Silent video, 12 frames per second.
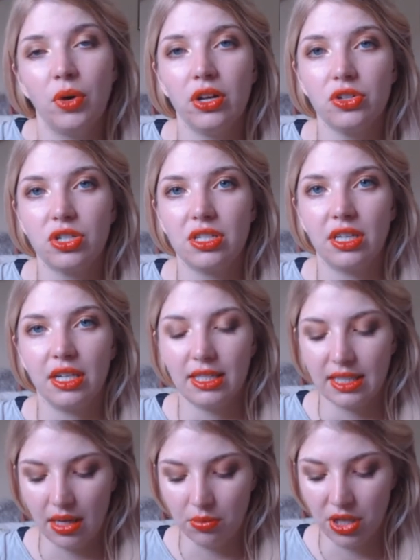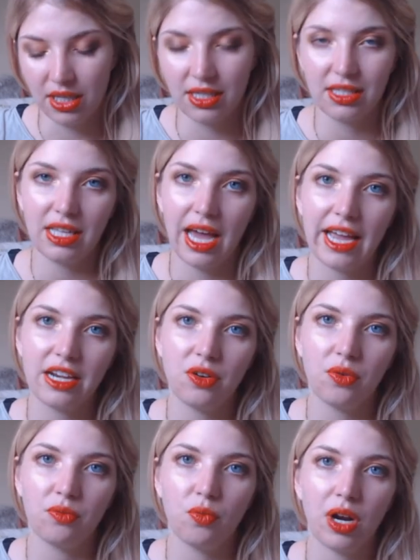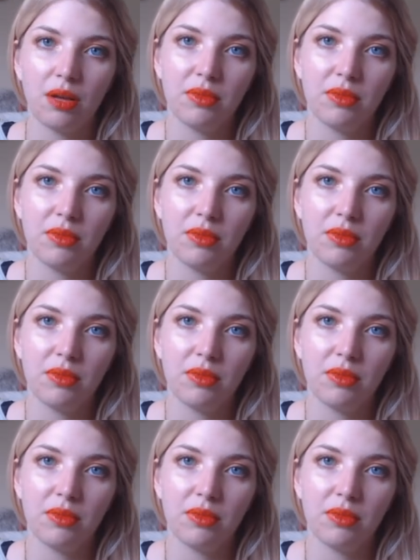what else she's gonna send me because I don't want